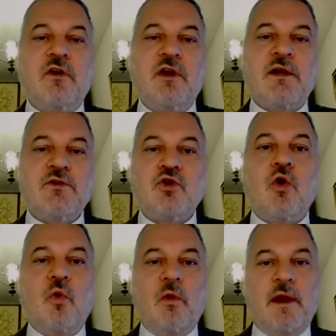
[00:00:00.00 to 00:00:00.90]
are not
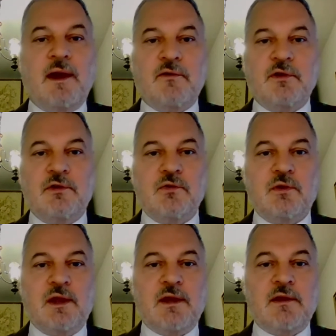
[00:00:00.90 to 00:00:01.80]
told how to do
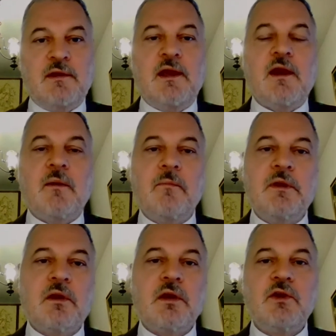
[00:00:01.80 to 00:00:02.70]
that. They are
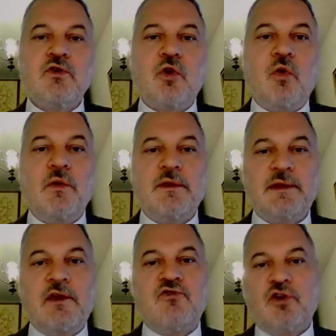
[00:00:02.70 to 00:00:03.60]
merely told
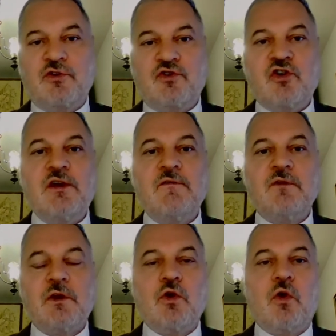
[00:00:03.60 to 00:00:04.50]
that they should
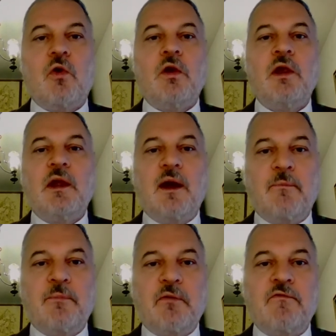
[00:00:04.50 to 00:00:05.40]
achieve the goal
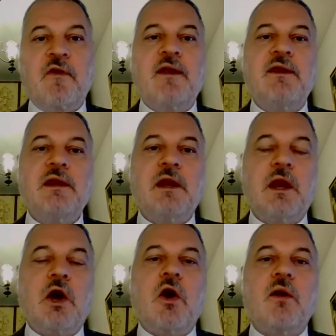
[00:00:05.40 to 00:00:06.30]
of preventing
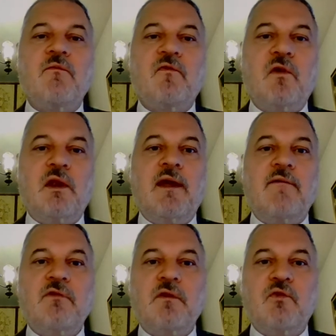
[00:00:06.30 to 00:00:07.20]
a harmful
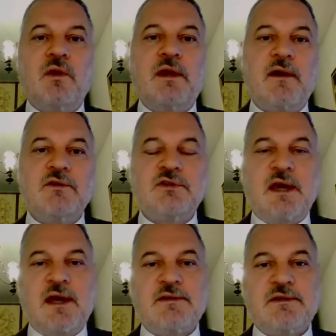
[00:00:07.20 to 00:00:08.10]
level of greenhouse
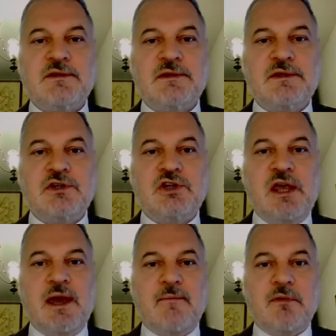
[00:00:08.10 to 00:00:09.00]
gases into
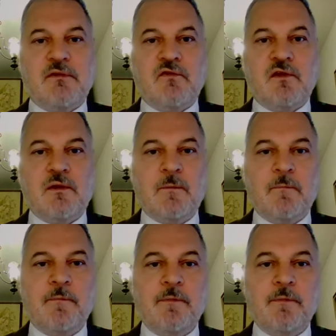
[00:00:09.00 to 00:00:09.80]
the atmosphere.